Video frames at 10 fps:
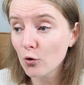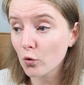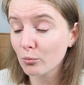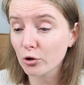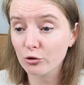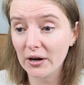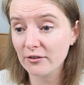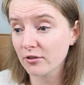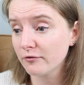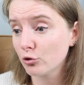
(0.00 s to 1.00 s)
We're more
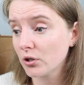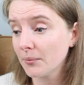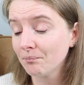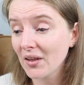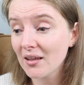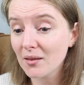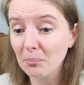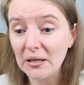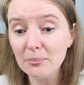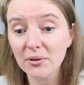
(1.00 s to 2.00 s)
grateful for the
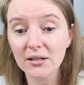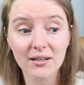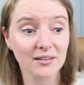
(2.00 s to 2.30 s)
people